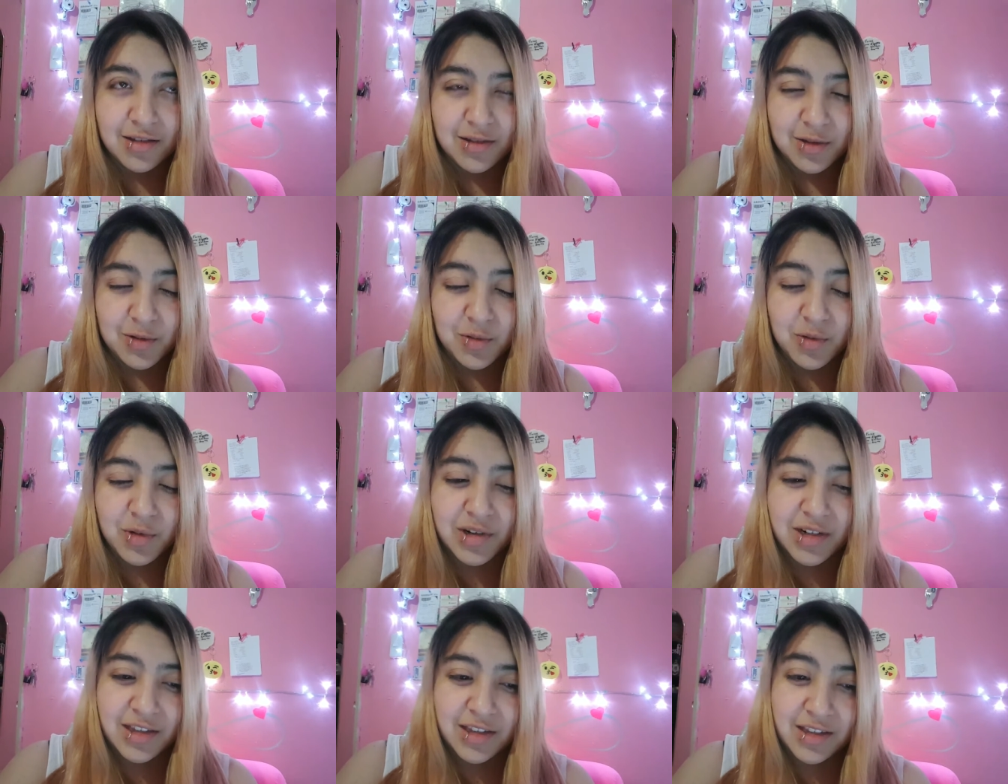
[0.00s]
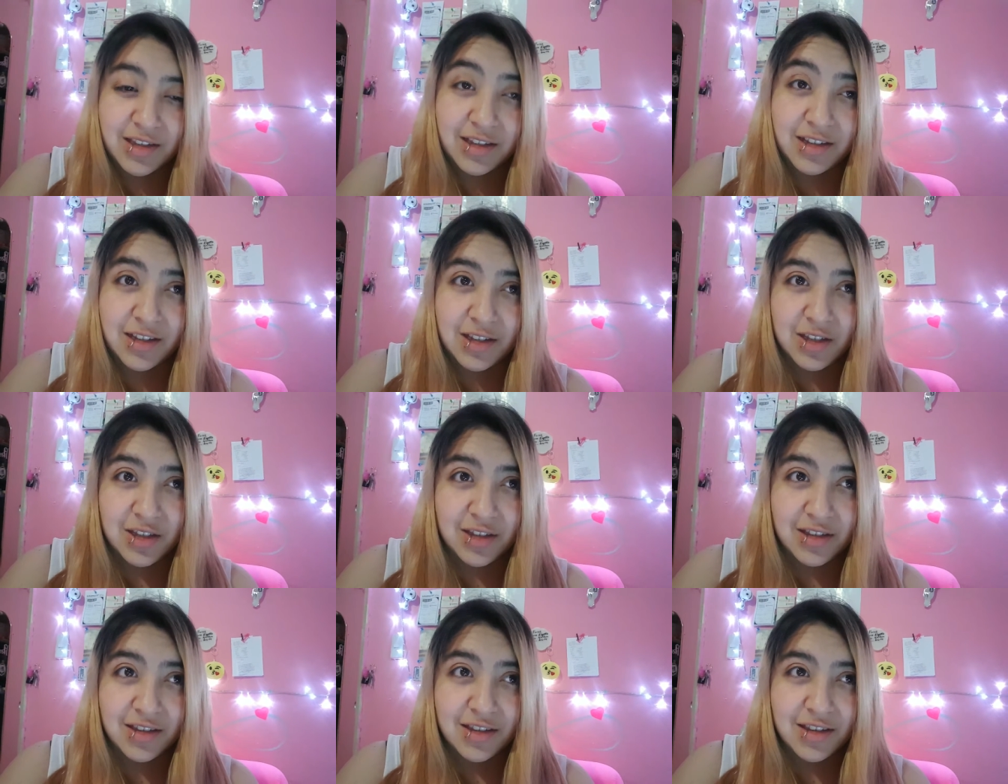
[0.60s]
what is
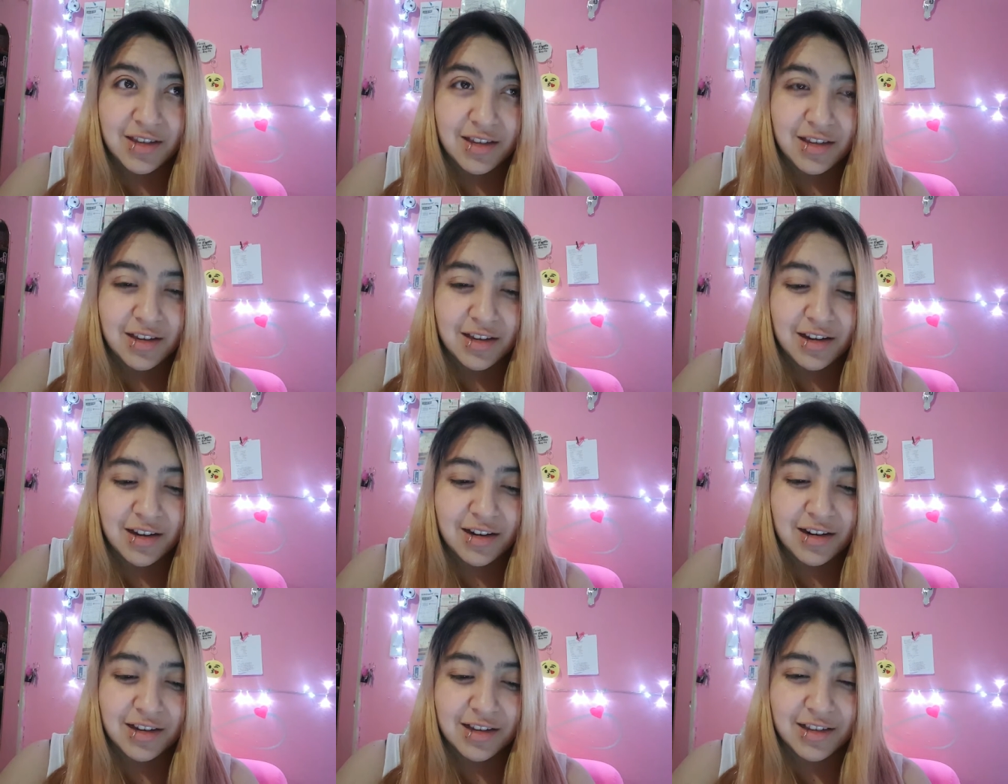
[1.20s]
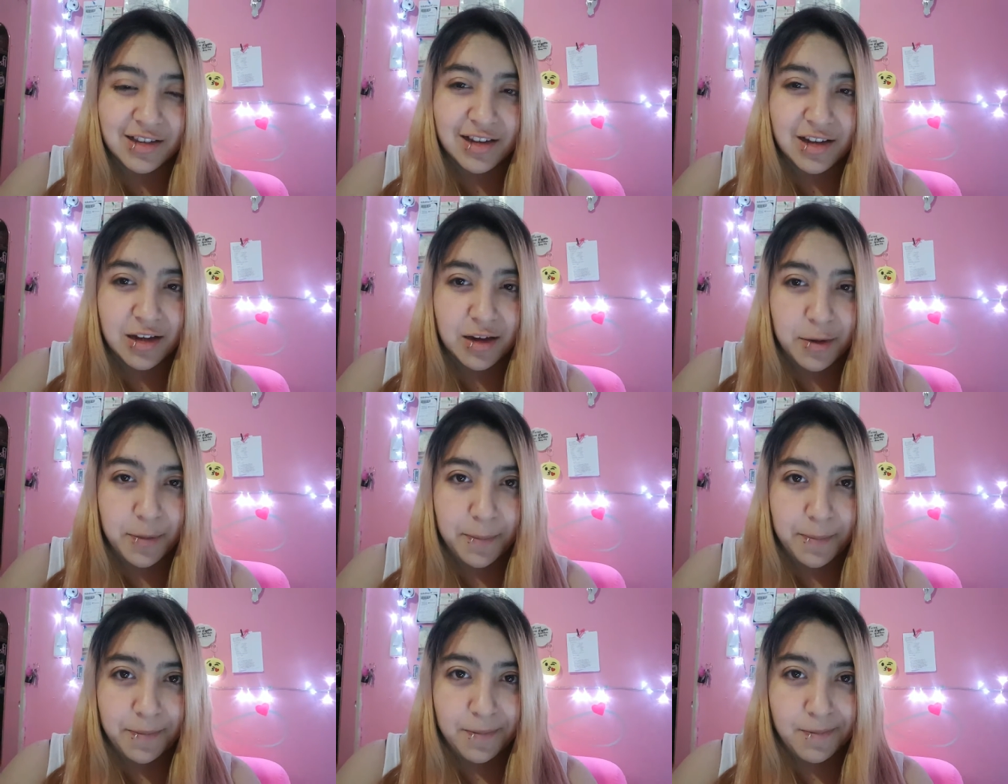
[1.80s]
this? And it's
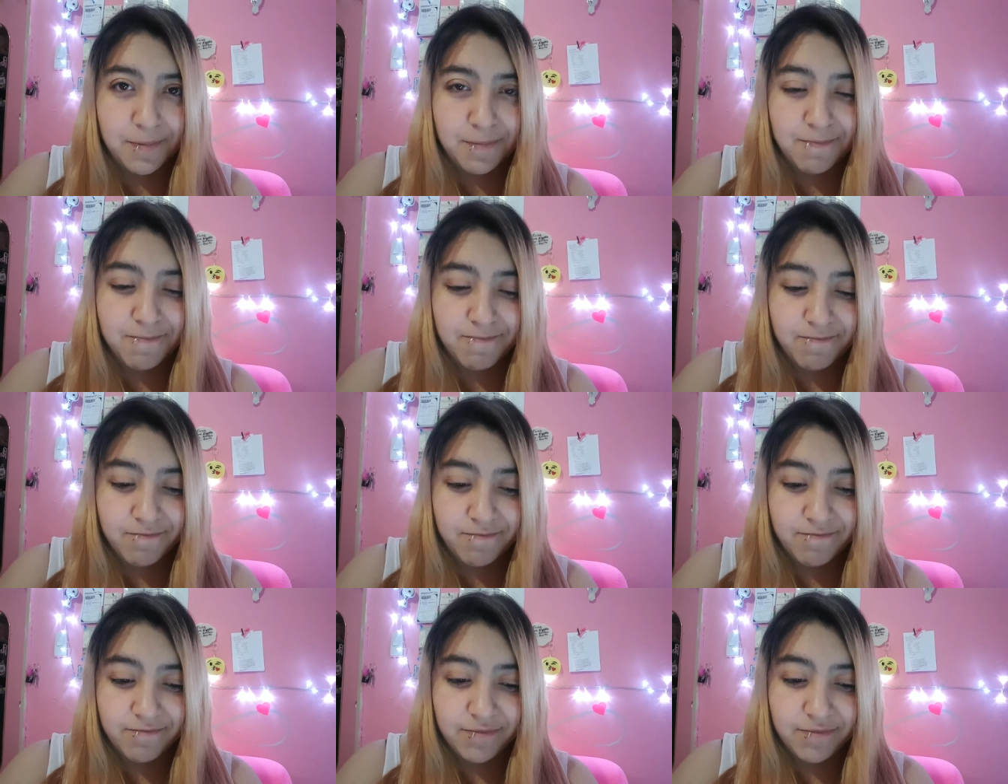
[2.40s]
like, hmm,